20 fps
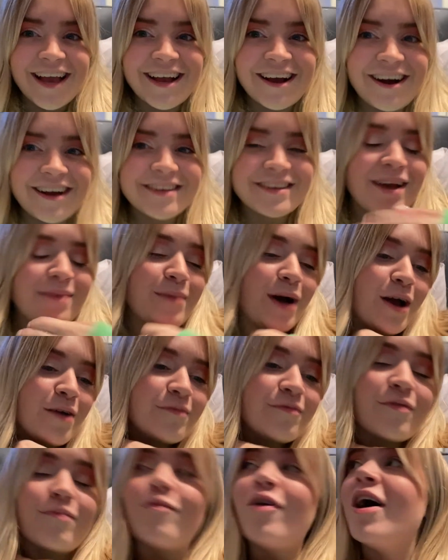guys, I'm
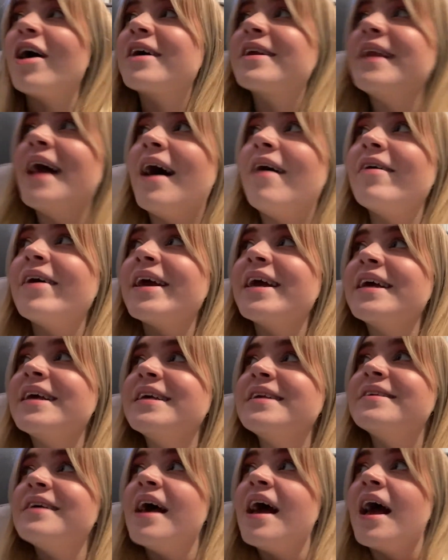home from work now. It
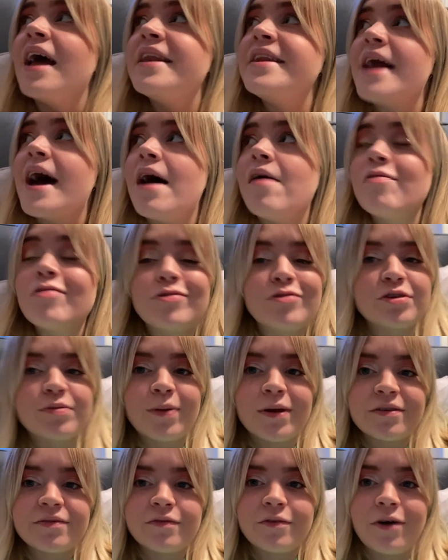is now quarter
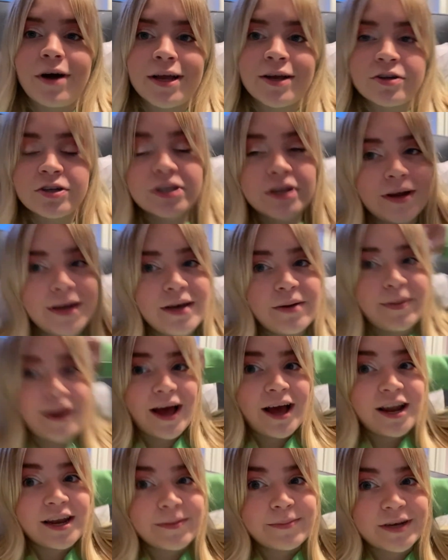past four. I got to go a little bit
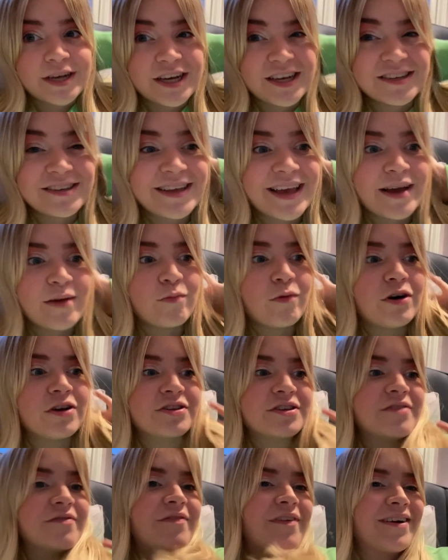early because it
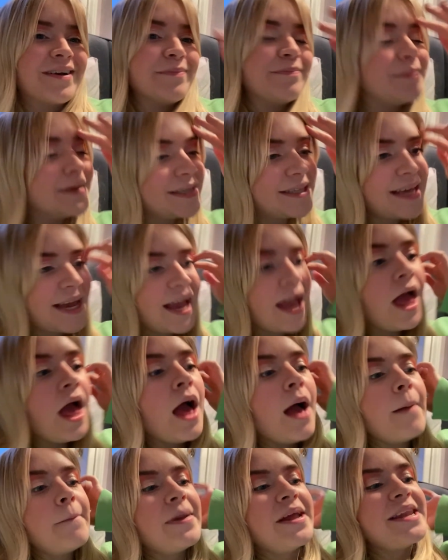wasn't very busy,
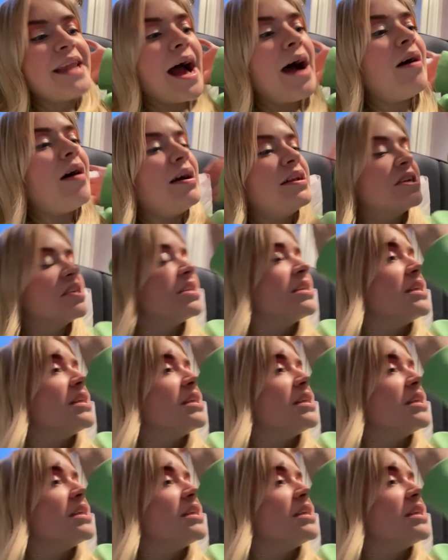but now I just